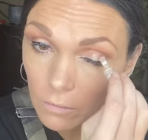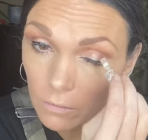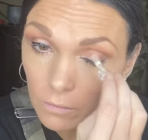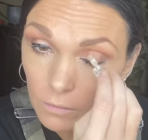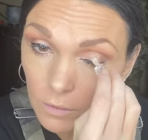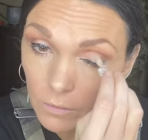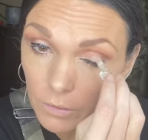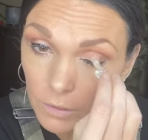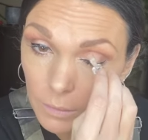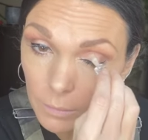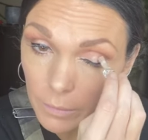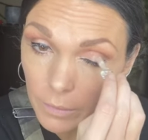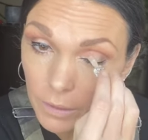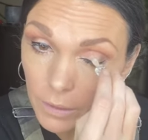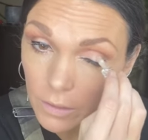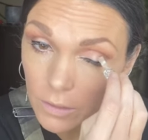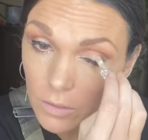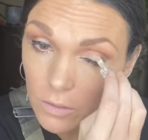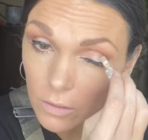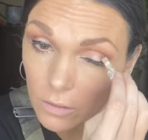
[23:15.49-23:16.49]
We've
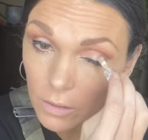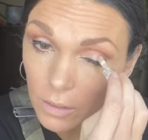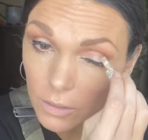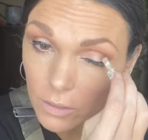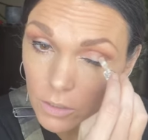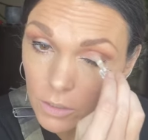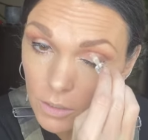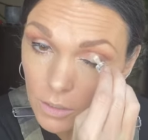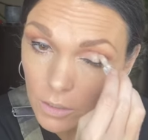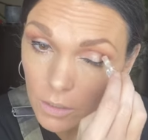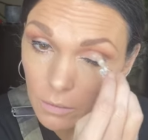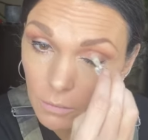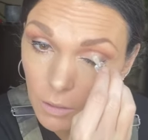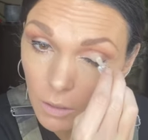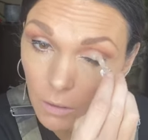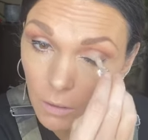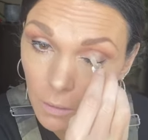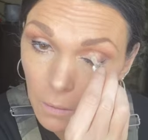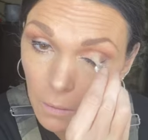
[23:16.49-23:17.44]
committed, so let's just keep going.